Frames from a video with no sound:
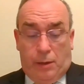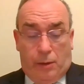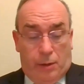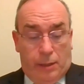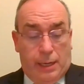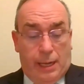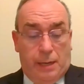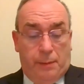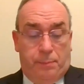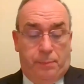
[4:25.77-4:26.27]

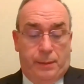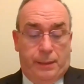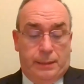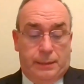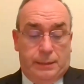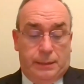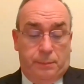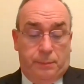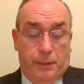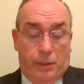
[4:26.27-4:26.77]
God help
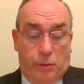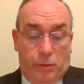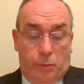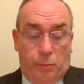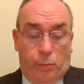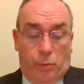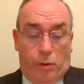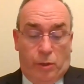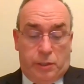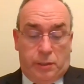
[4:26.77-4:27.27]
us to be
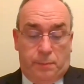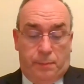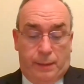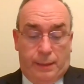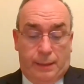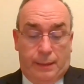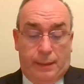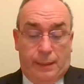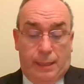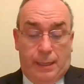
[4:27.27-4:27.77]
good
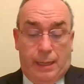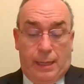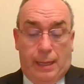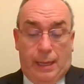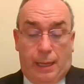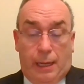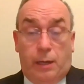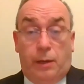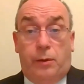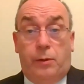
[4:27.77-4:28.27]
watchmen,
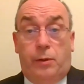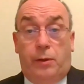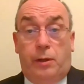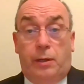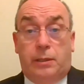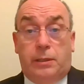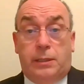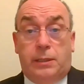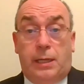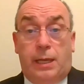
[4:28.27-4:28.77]

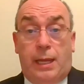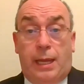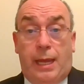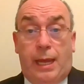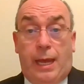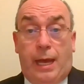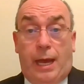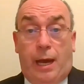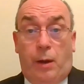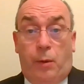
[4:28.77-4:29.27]
alert,
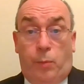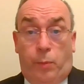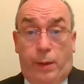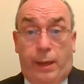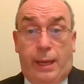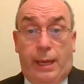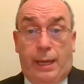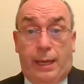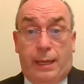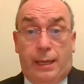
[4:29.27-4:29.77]

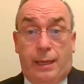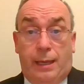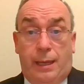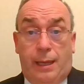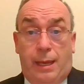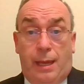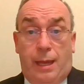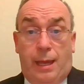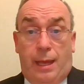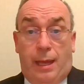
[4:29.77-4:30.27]
awake,
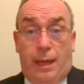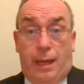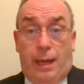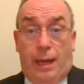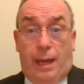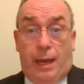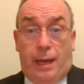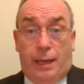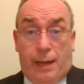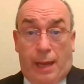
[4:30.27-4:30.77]

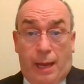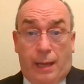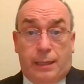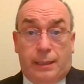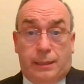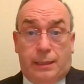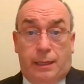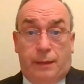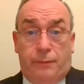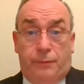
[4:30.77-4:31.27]
and
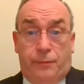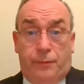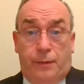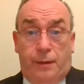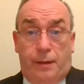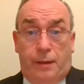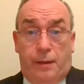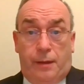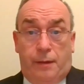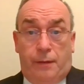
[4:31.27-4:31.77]
active
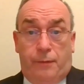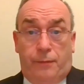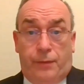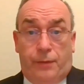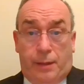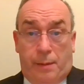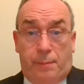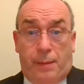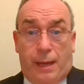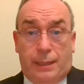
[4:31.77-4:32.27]

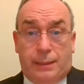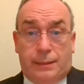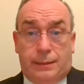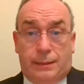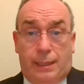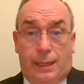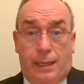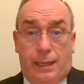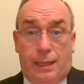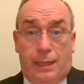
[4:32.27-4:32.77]
for the
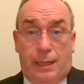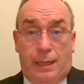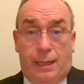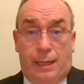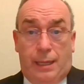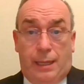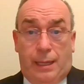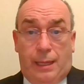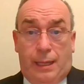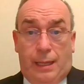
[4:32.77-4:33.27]
Master.
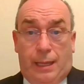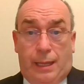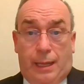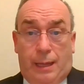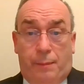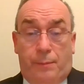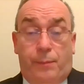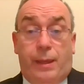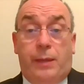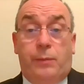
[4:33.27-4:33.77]

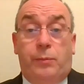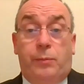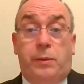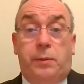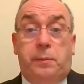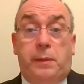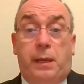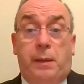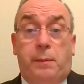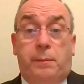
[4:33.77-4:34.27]
May we
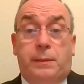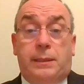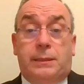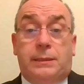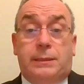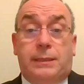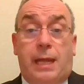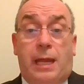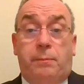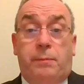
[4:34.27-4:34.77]
be able to
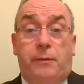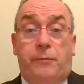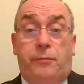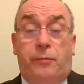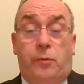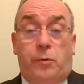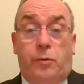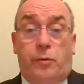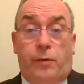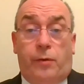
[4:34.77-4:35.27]
stand
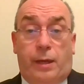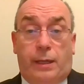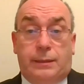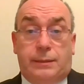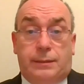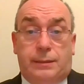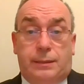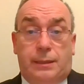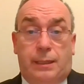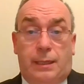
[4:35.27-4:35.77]
before
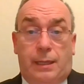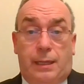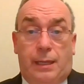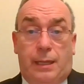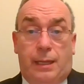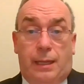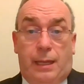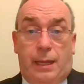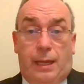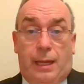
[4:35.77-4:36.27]
Christ
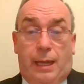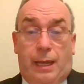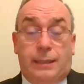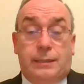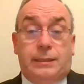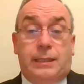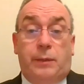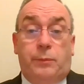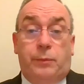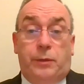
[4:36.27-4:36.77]

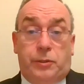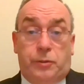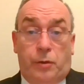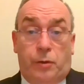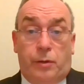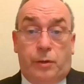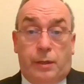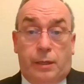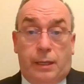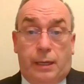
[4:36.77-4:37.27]
and say we
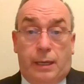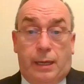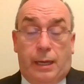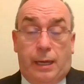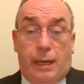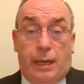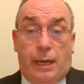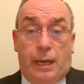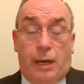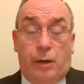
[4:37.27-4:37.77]
took
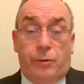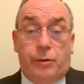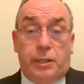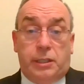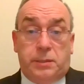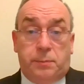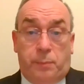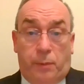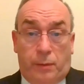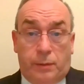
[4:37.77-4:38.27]
our
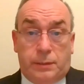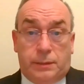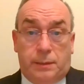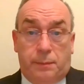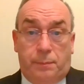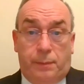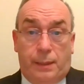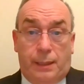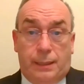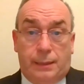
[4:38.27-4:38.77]

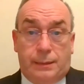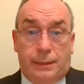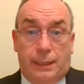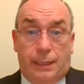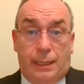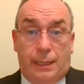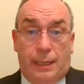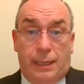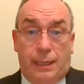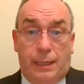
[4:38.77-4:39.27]

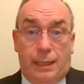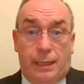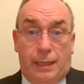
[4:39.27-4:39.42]
responsibility